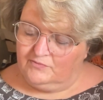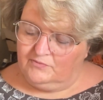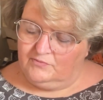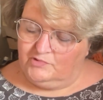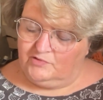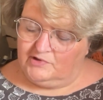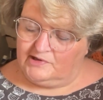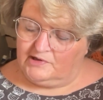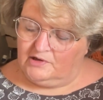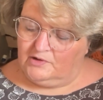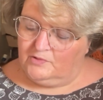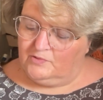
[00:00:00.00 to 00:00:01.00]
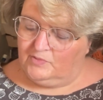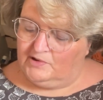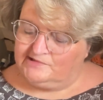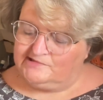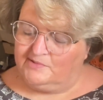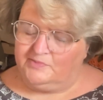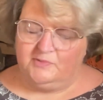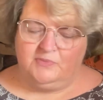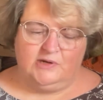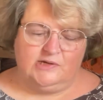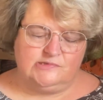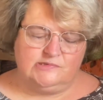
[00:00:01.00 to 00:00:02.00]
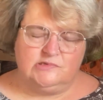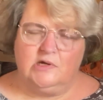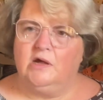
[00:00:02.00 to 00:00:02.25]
Merino by Debbie Bliss.